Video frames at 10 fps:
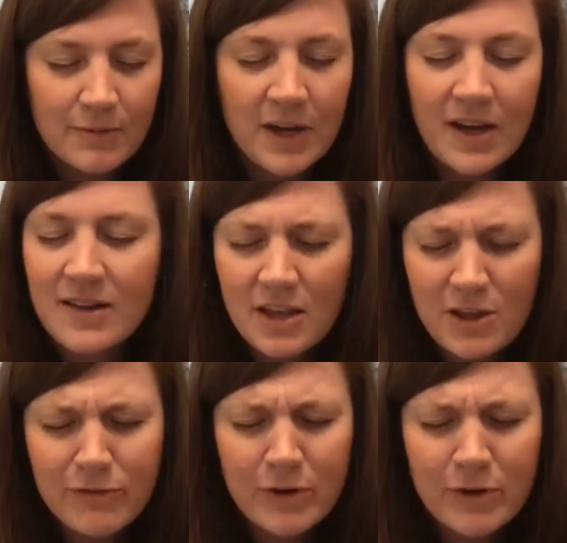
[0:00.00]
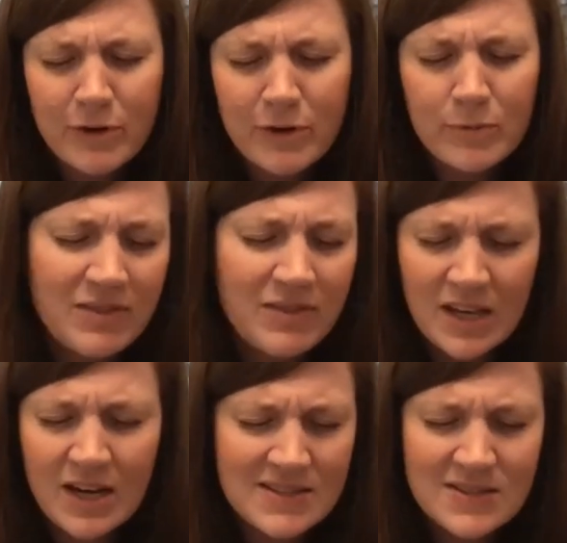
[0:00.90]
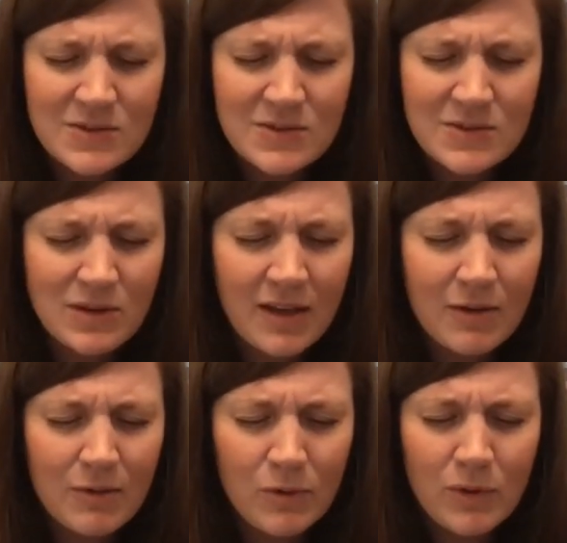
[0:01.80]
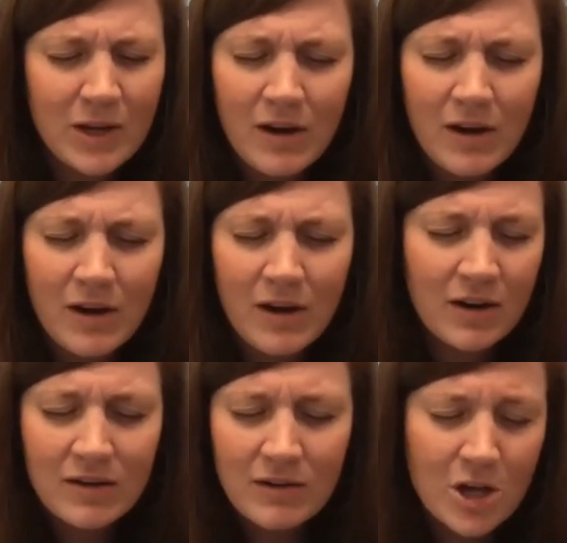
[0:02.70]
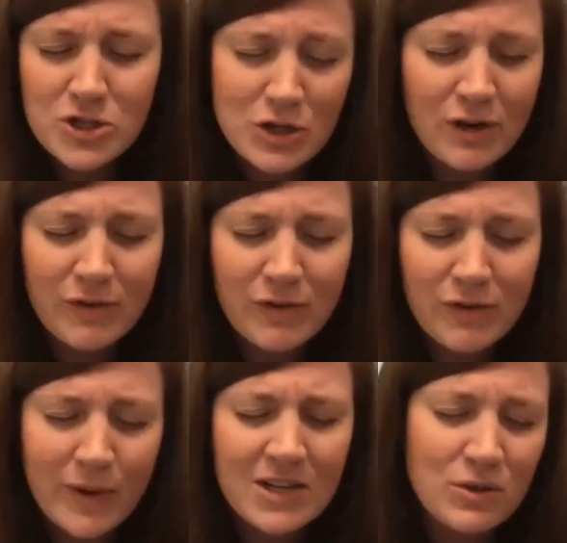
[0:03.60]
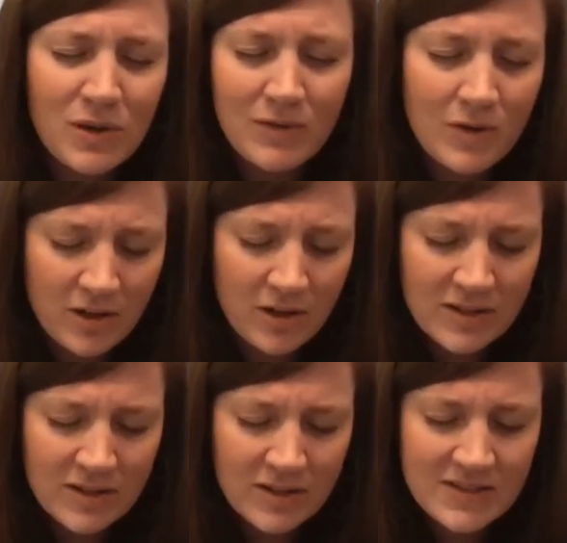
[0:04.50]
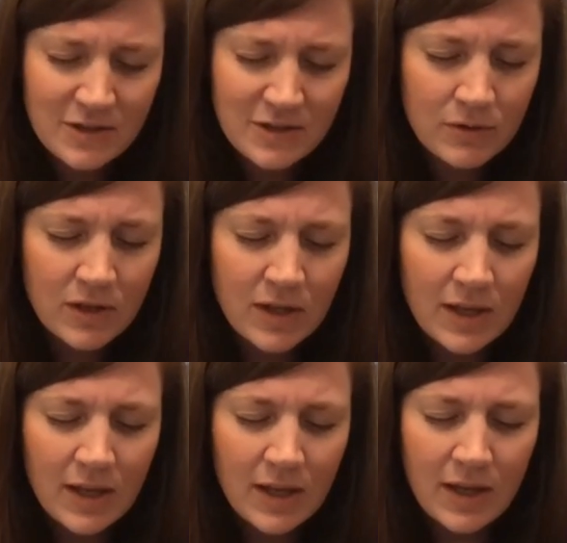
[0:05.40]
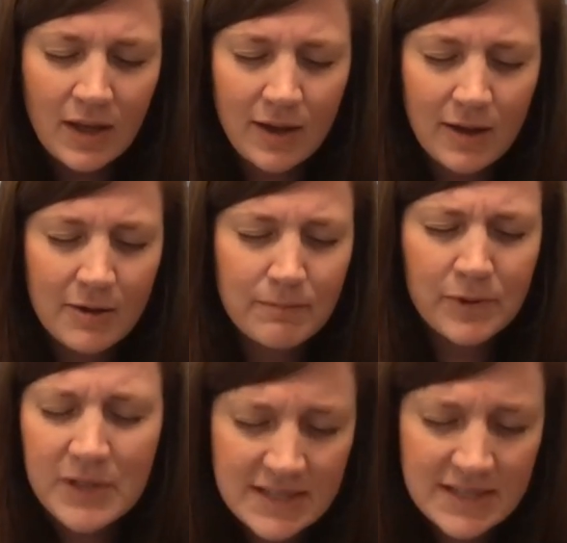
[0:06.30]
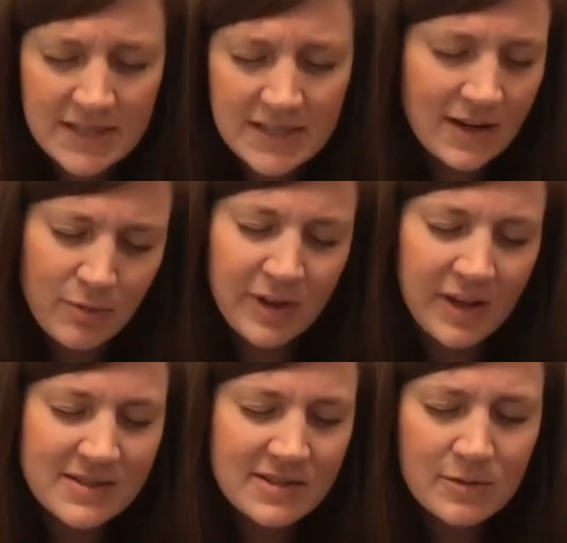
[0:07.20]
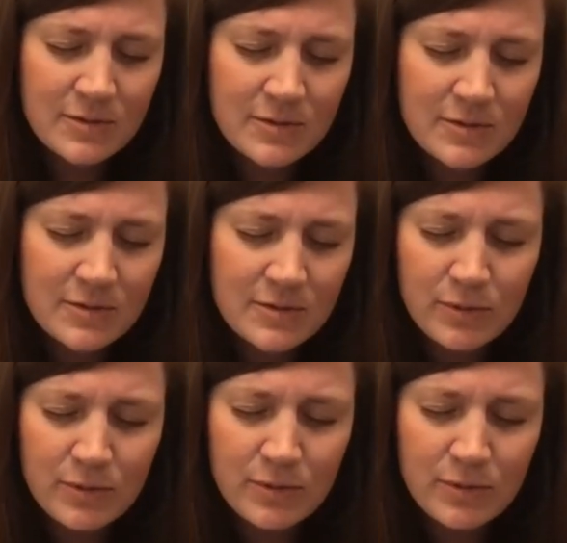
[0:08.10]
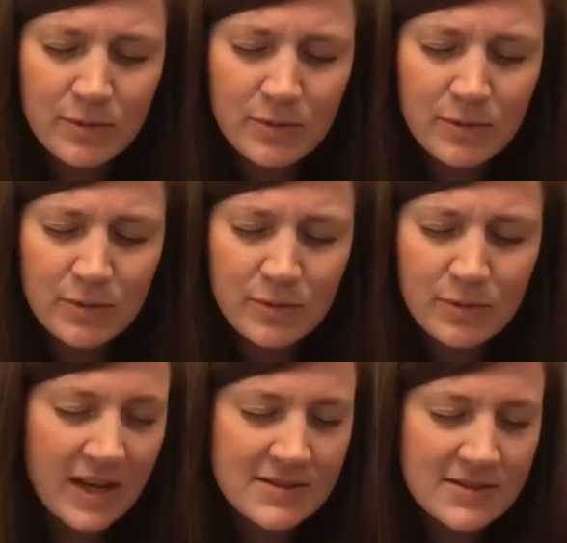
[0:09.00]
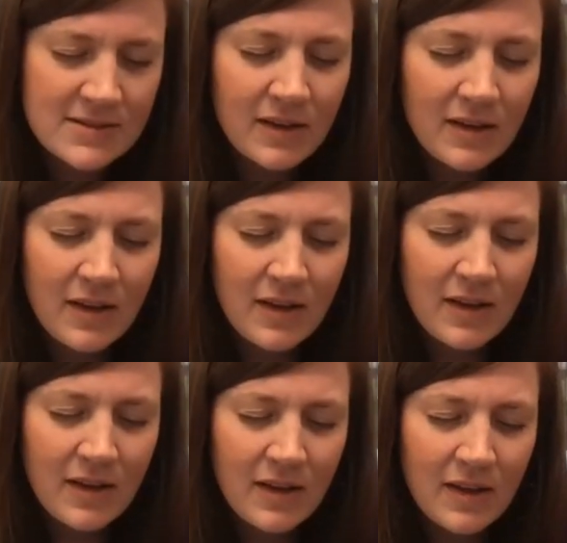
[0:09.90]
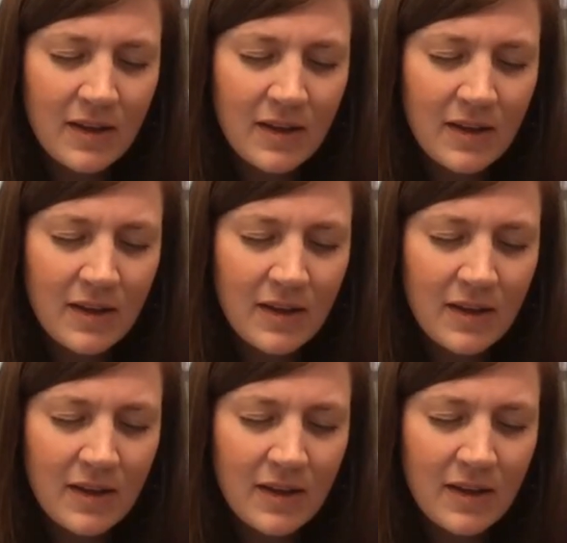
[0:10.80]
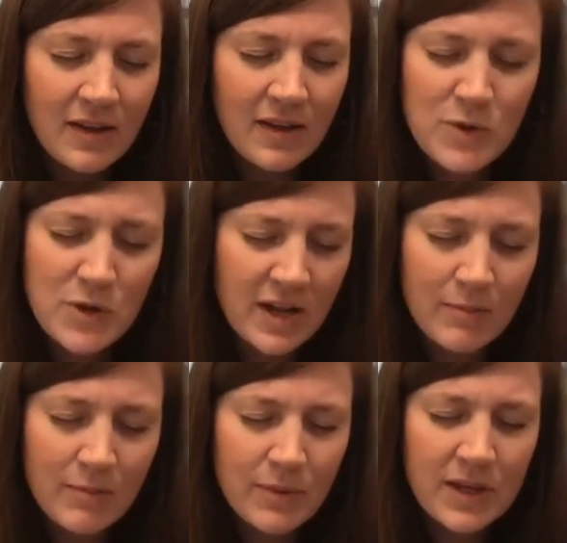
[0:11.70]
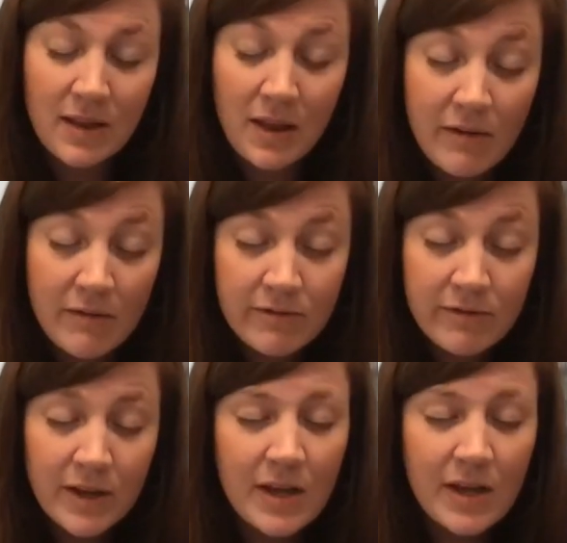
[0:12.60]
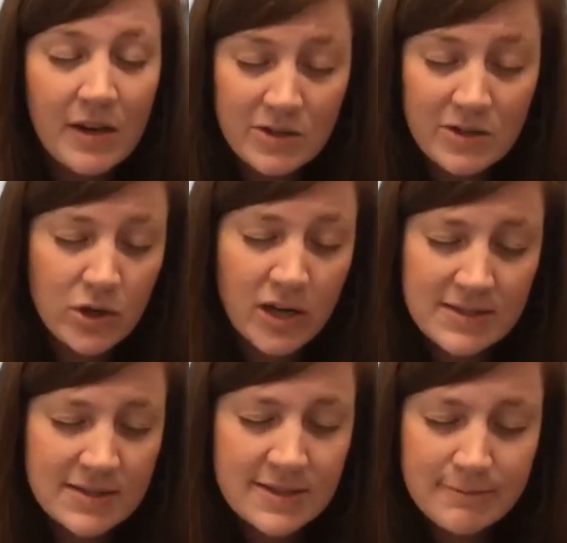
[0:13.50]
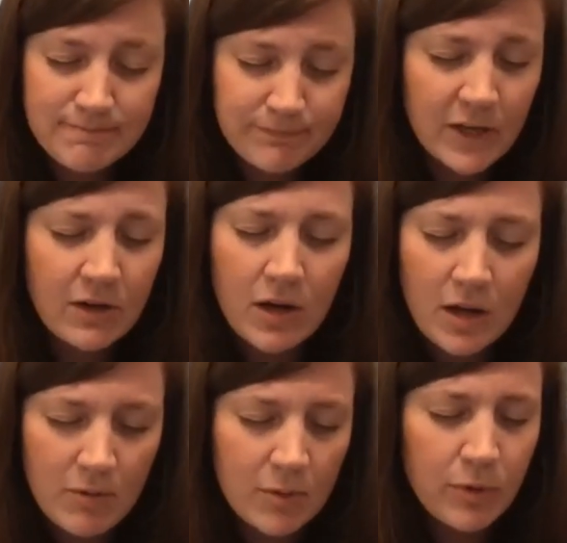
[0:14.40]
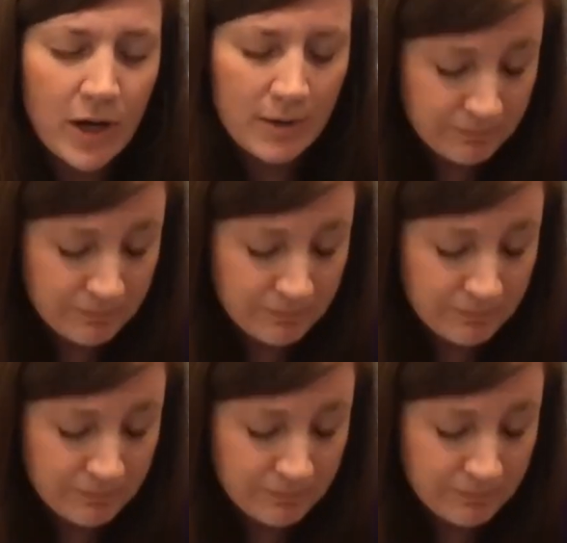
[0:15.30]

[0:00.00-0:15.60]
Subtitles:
God, thank you for believing in us when we are not sure if we can do what you've called us to do. Please enable us to believe in the people around us. God, build our community up in love and in trust. In your name I